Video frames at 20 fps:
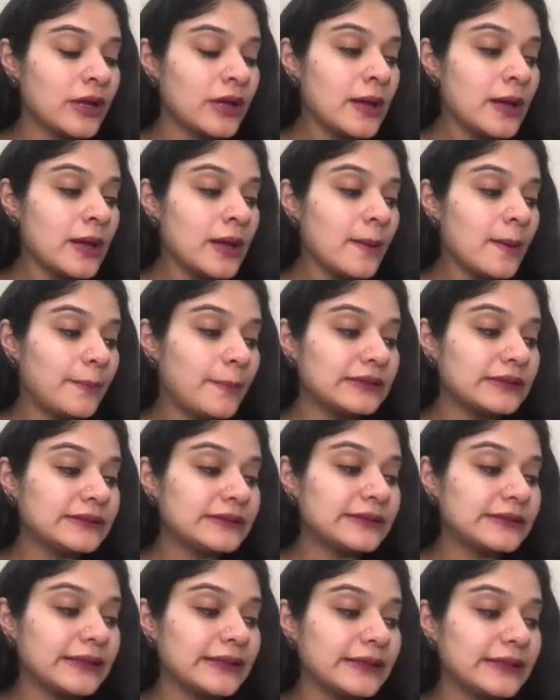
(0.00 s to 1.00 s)
plus
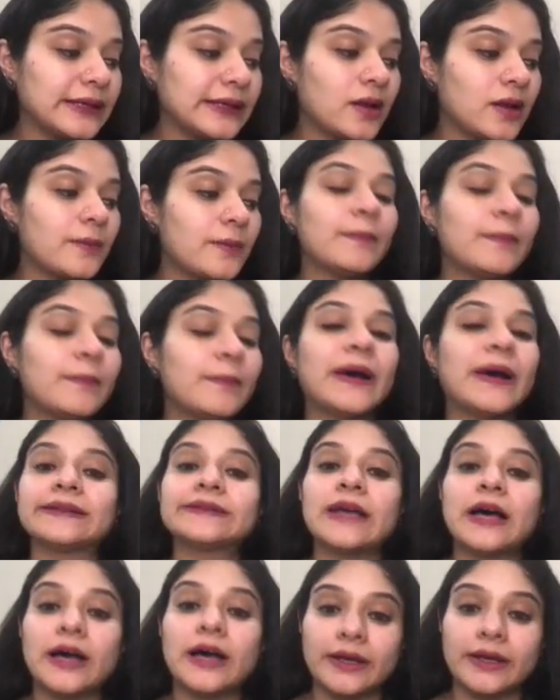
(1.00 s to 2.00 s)
Cl minus
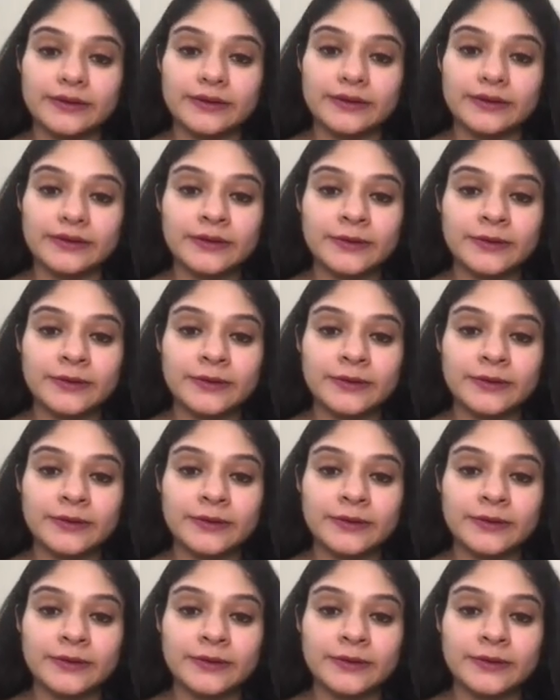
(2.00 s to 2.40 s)
ions.